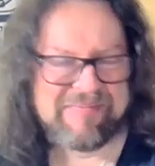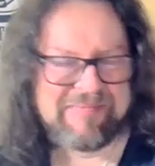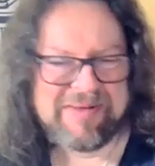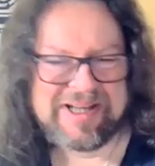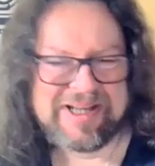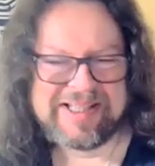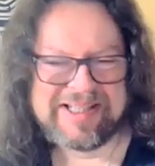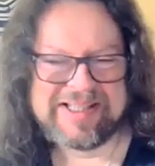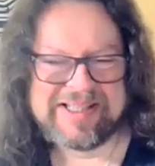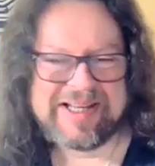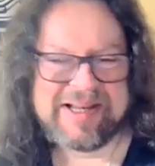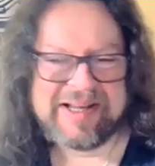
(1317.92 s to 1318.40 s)

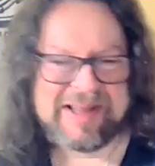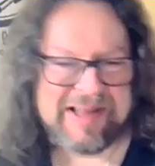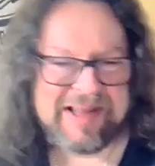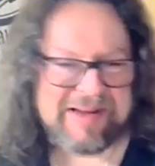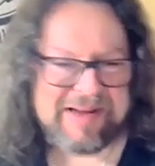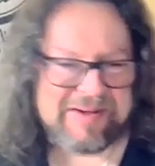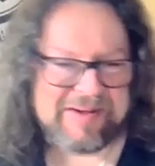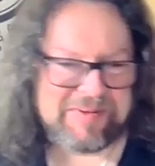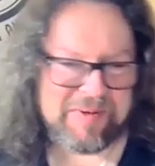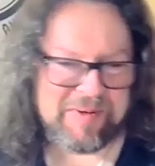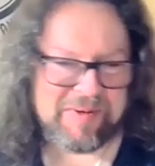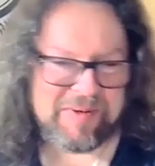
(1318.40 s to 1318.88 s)
but
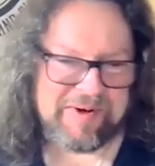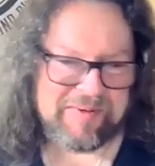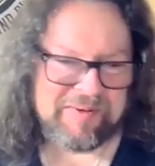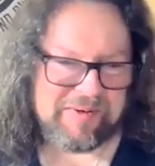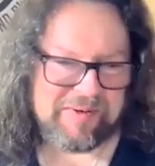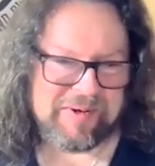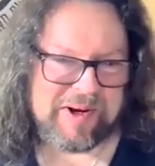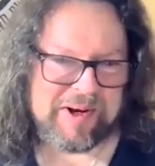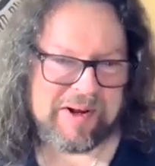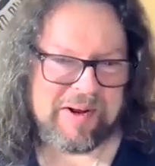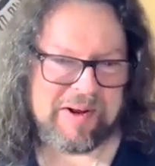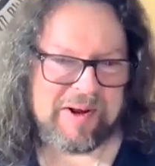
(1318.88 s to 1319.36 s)
that's
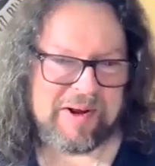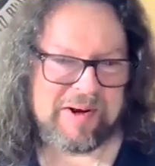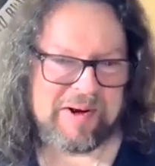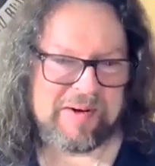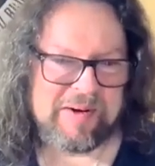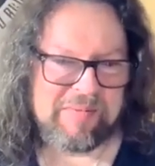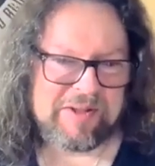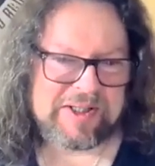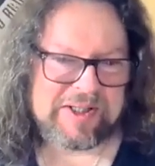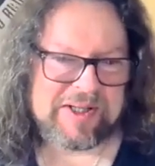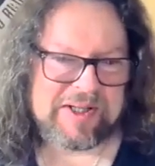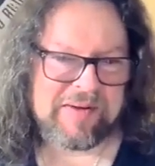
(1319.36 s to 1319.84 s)
wonderful. Yeah,
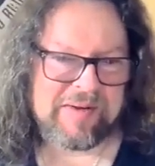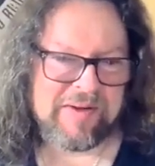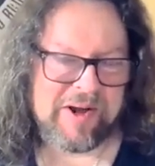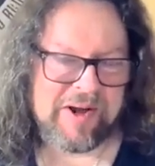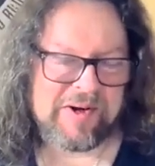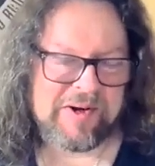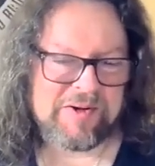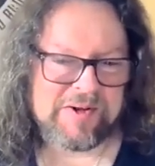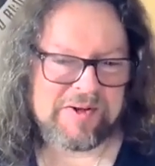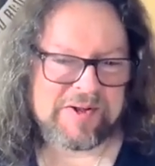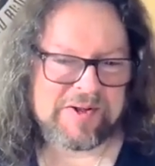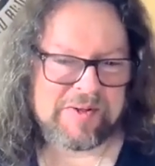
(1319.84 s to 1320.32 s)
you must have
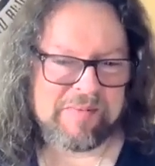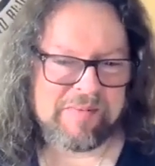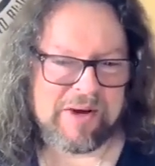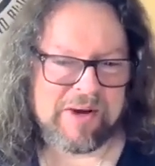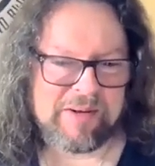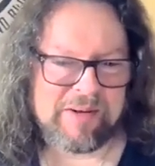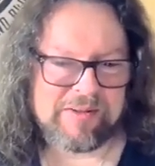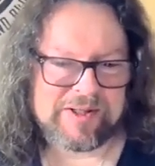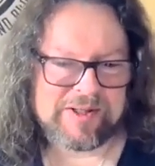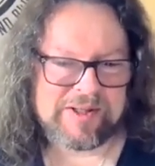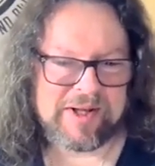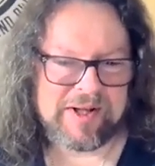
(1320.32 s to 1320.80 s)
hundreds of
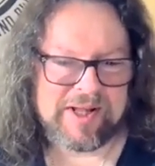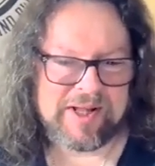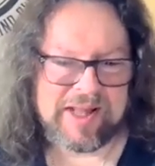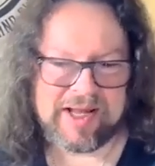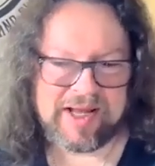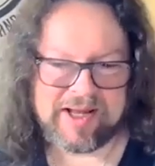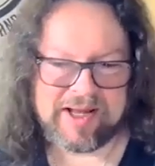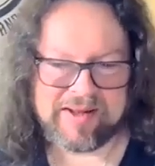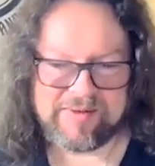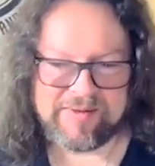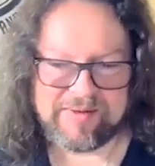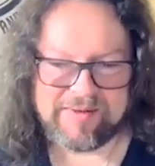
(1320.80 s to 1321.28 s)
moments like
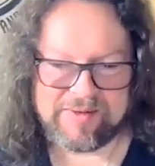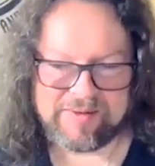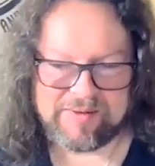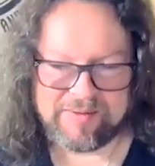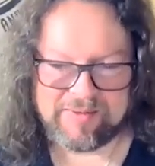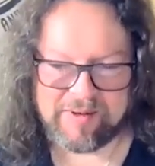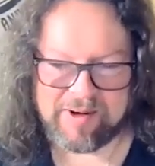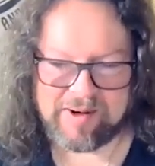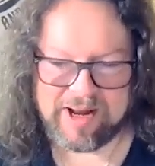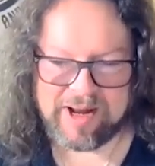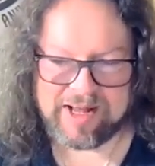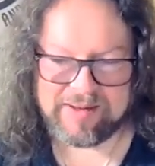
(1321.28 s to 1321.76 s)
that
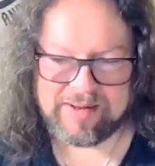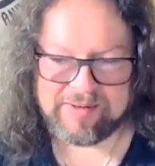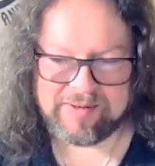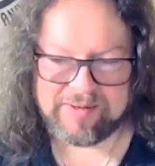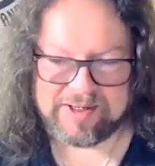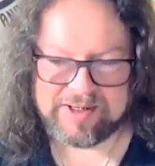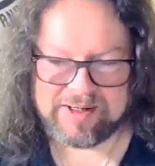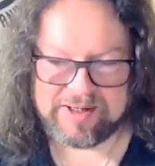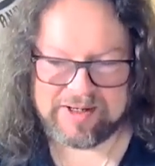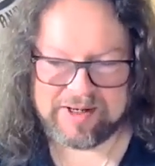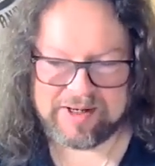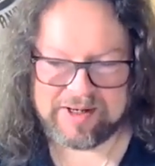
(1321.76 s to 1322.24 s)
throughout
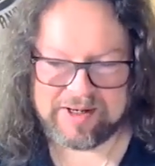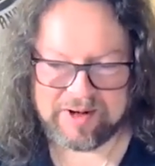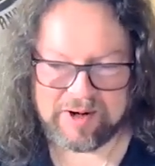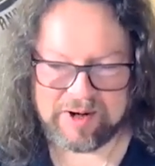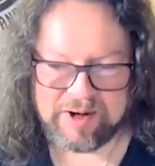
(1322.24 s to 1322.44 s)
your